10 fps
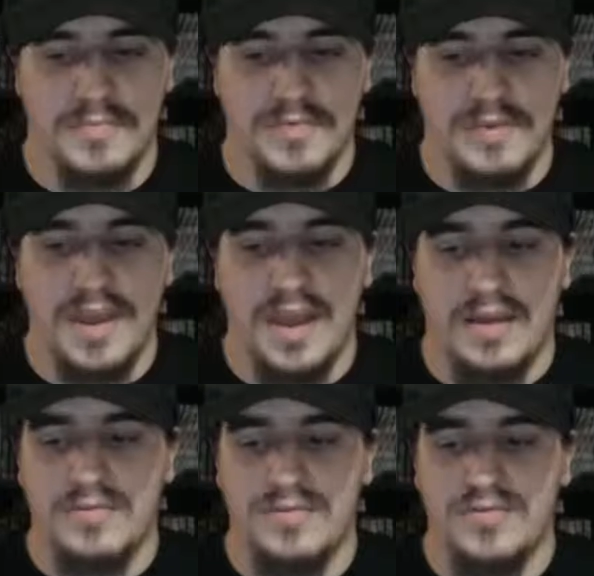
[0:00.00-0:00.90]
yeah,
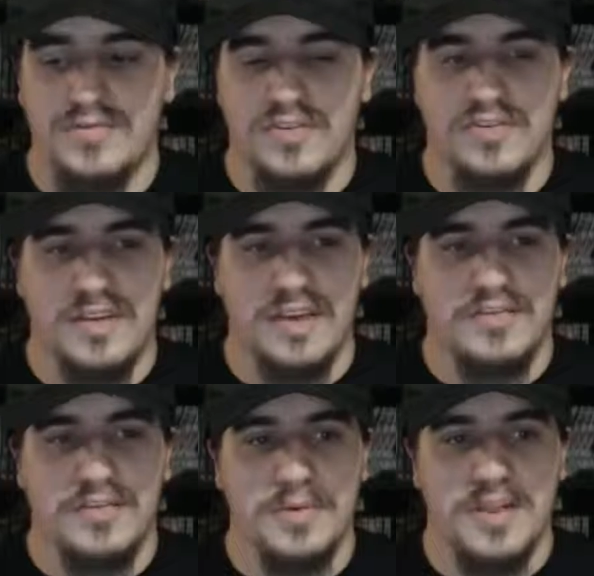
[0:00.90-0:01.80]
it's just thinking
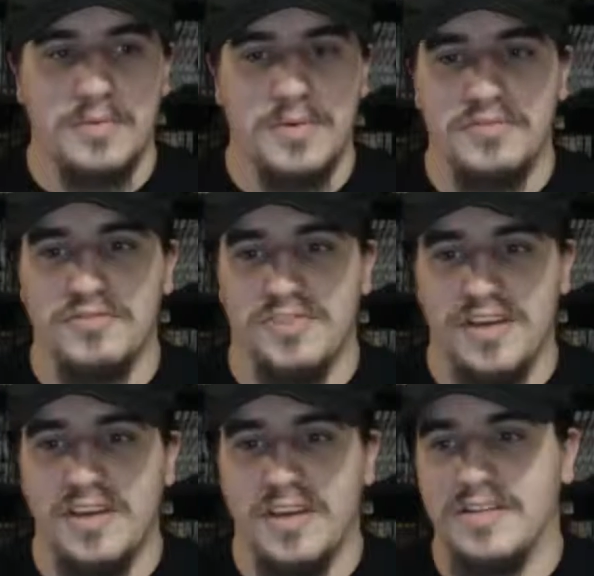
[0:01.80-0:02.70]
something that would be
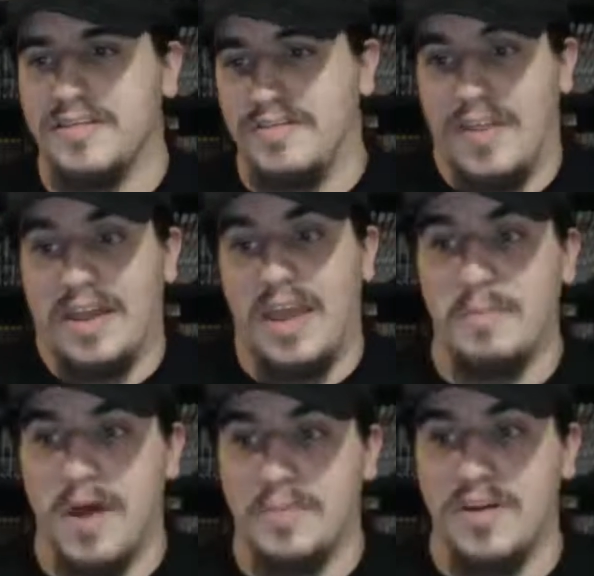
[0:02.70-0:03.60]
interesting, and that game
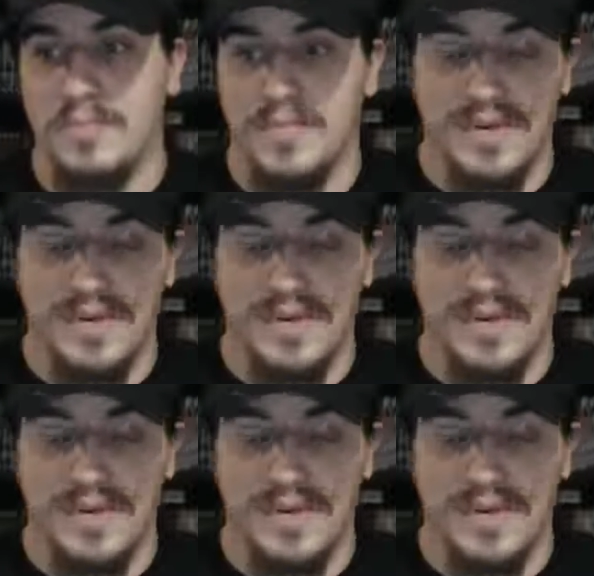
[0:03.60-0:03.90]
popped up.